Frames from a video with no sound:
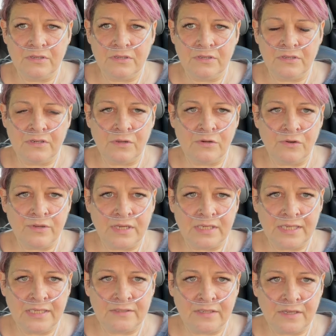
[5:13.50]
no longer
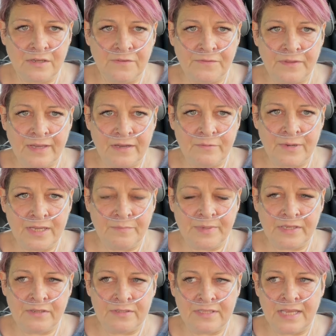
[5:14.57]
need to go for that way,
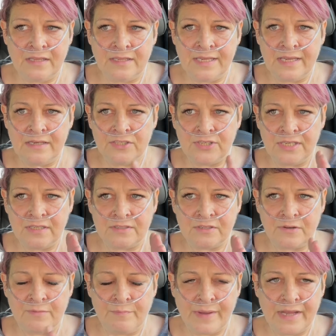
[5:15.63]
because then the energy has
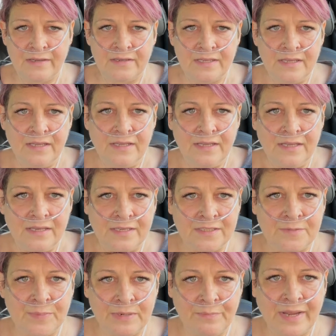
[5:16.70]
gone back and
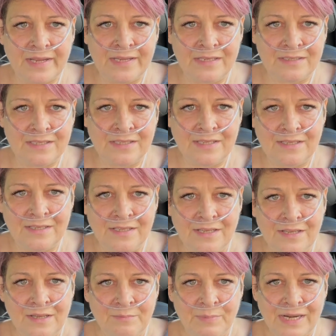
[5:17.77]
spread back into the
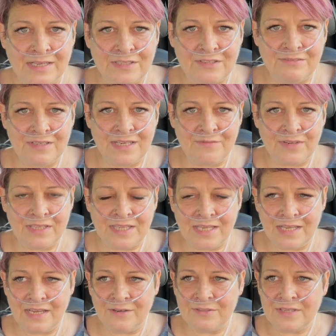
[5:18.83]
bladder and
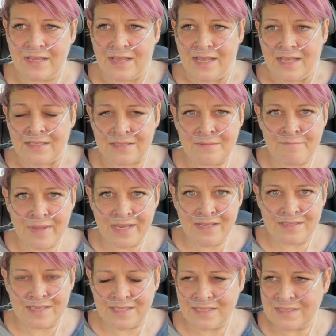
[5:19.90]
everything else. It's
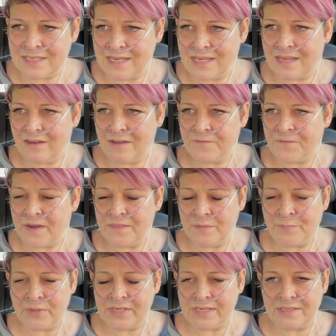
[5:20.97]
amazing, isn't it? I find the
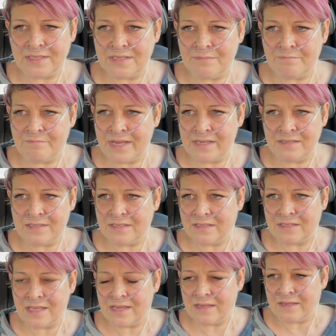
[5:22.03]
body is an amazing
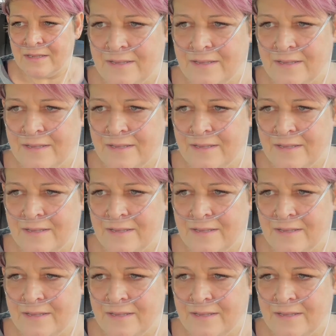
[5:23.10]
thing.